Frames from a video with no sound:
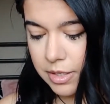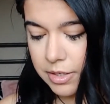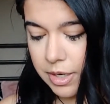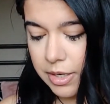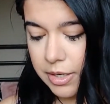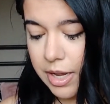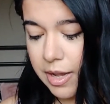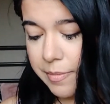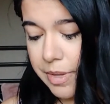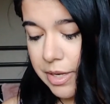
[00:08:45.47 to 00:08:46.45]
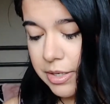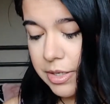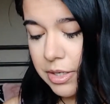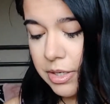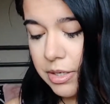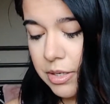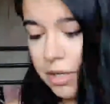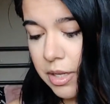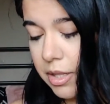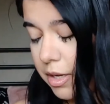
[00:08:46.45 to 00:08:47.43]
Just kind of dab it
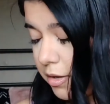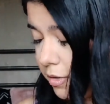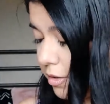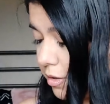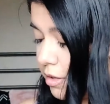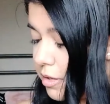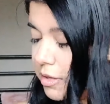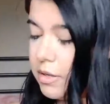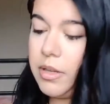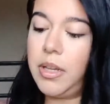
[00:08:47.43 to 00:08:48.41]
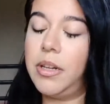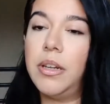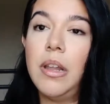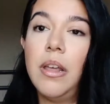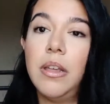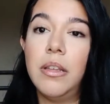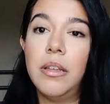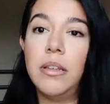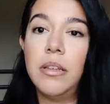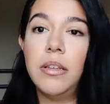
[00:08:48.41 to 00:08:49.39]
in there and
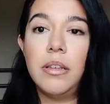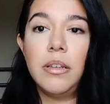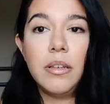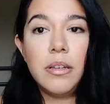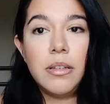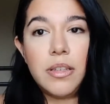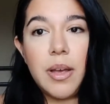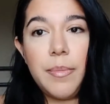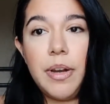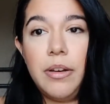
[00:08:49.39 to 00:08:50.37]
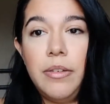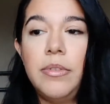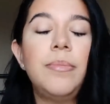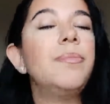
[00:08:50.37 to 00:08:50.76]
tap it off.